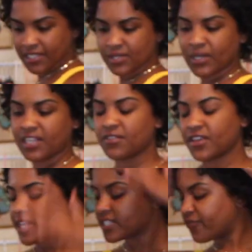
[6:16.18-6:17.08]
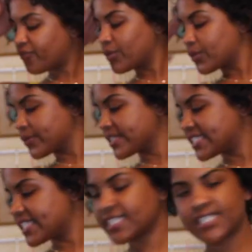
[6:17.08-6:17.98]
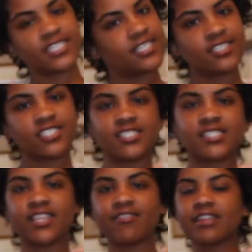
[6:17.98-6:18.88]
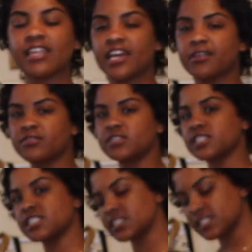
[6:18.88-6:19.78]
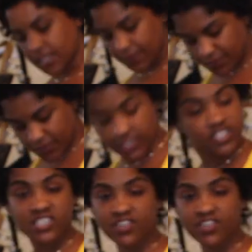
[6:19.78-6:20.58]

I just want to give you guys a full three sixty. She's giving life. She's she's